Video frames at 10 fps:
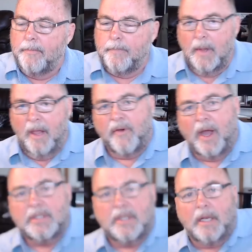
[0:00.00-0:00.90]
if
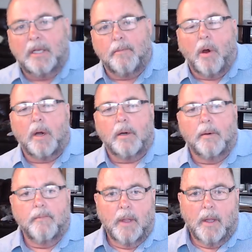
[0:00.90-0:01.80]
I send to Mark
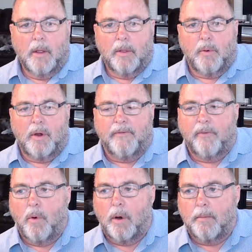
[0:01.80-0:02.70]
3 or
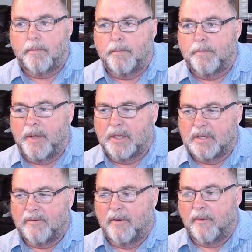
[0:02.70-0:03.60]
4
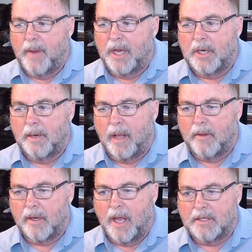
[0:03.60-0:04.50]
pieces of information
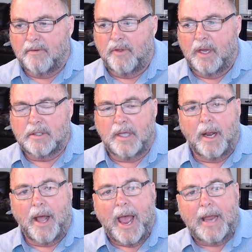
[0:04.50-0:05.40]
about the kinds of things
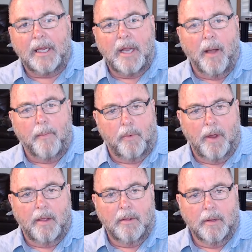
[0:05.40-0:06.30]
that I can help
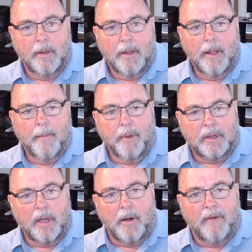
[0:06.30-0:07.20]
with,
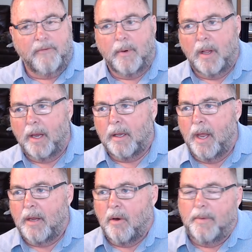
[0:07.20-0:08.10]
but that are like,
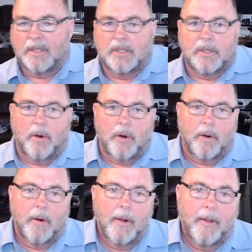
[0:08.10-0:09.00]
hey, you're a business
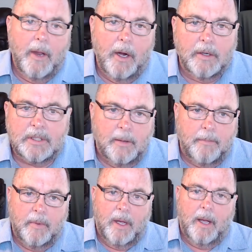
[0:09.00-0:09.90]
owner, here's
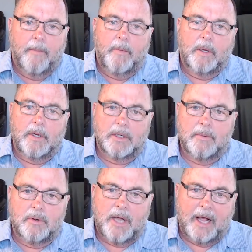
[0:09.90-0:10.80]
a
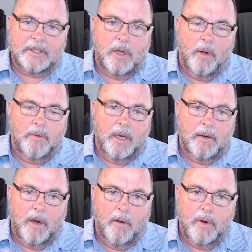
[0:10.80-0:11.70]
new tax code
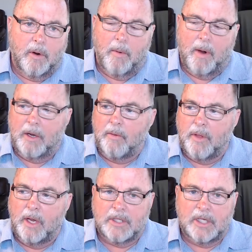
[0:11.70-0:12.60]
that you're going to want to do
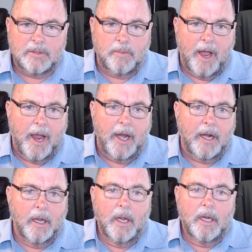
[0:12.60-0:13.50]
things this way
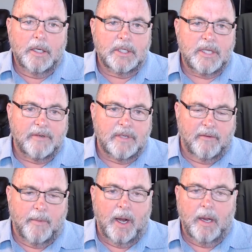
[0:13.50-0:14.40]
to save
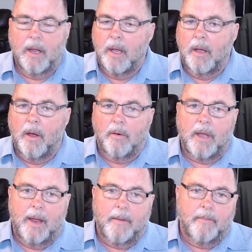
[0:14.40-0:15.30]
yourself money.
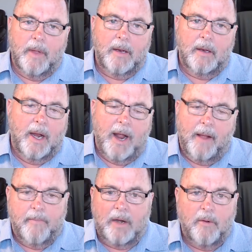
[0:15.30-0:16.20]
Okay, and
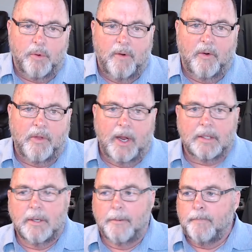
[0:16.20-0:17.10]
I do 3 or 4
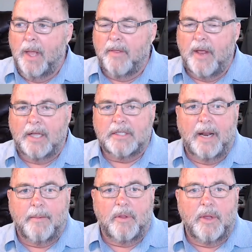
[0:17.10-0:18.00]
things. And then I
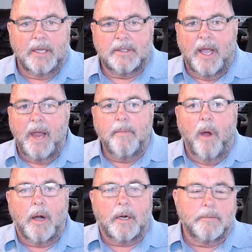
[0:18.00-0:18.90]
send them a thing and say, hey,
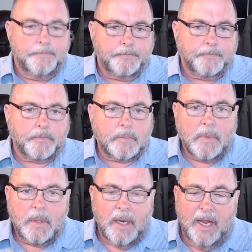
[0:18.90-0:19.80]
Mark,
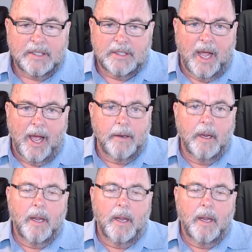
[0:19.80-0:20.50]
it's Don.